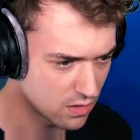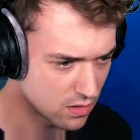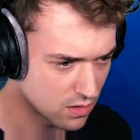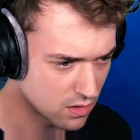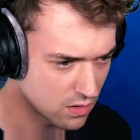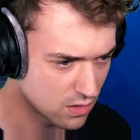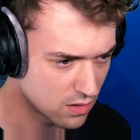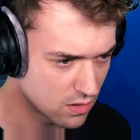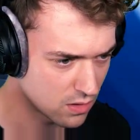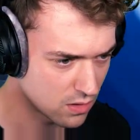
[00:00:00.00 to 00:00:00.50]

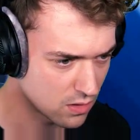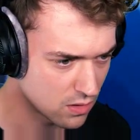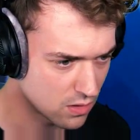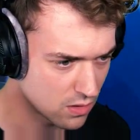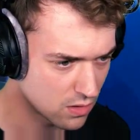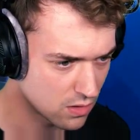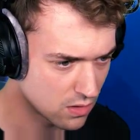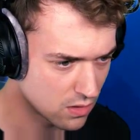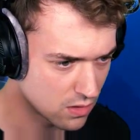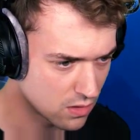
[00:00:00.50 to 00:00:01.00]

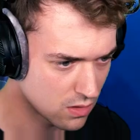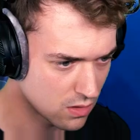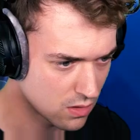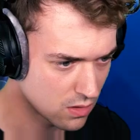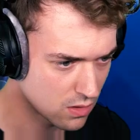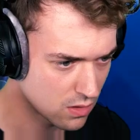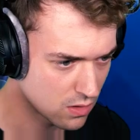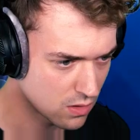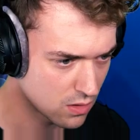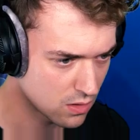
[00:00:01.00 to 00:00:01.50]

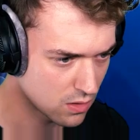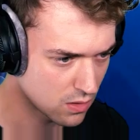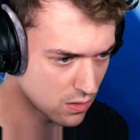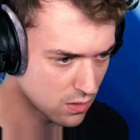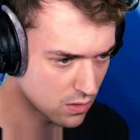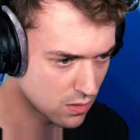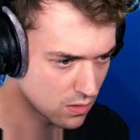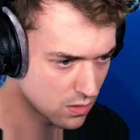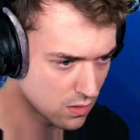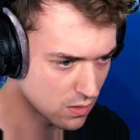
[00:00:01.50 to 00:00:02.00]

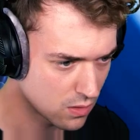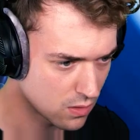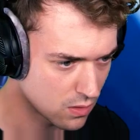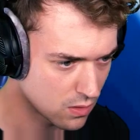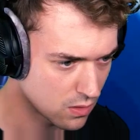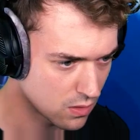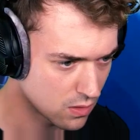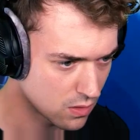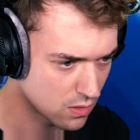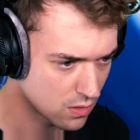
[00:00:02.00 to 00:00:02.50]

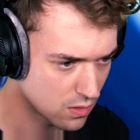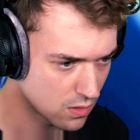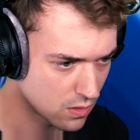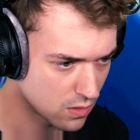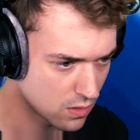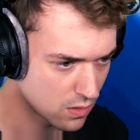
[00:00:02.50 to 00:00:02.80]
No one is speaking in this clip.